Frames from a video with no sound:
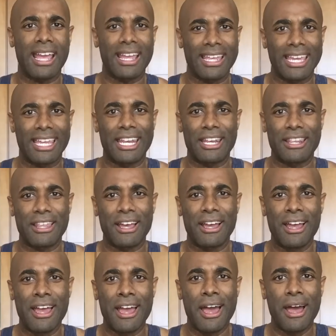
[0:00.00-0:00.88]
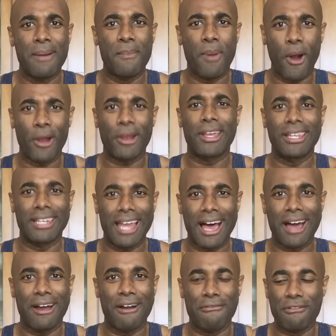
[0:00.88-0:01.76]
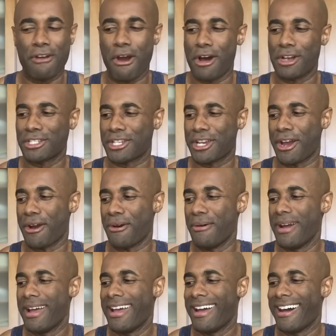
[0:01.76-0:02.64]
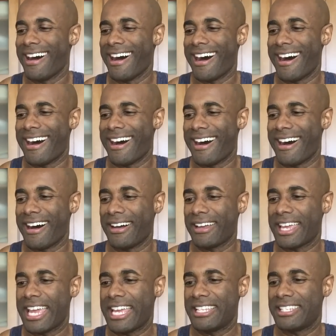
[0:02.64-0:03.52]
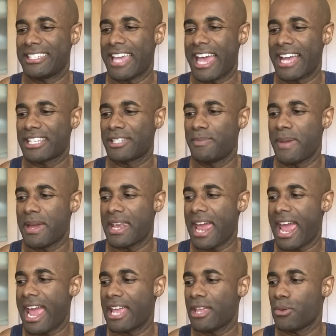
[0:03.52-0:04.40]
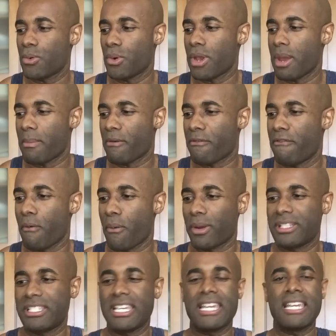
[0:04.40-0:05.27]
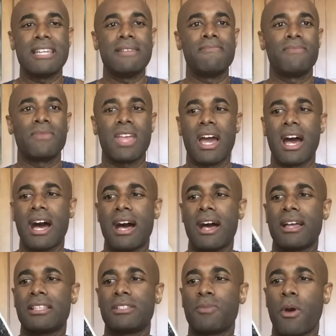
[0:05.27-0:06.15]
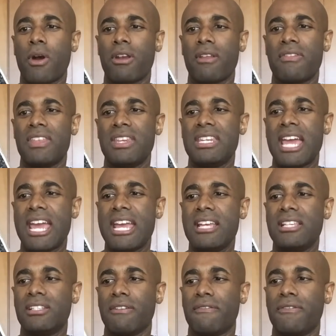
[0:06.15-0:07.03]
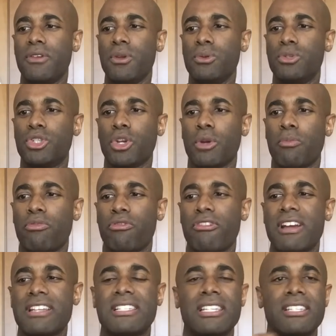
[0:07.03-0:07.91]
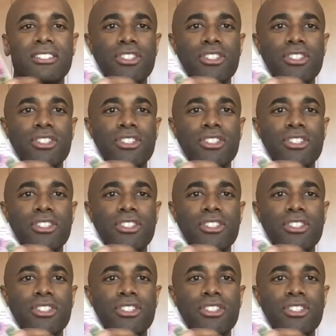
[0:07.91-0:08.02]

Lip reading: again in the parking lot of Costco. It's X-Men Annual number 14. It's part of the Days of Future Present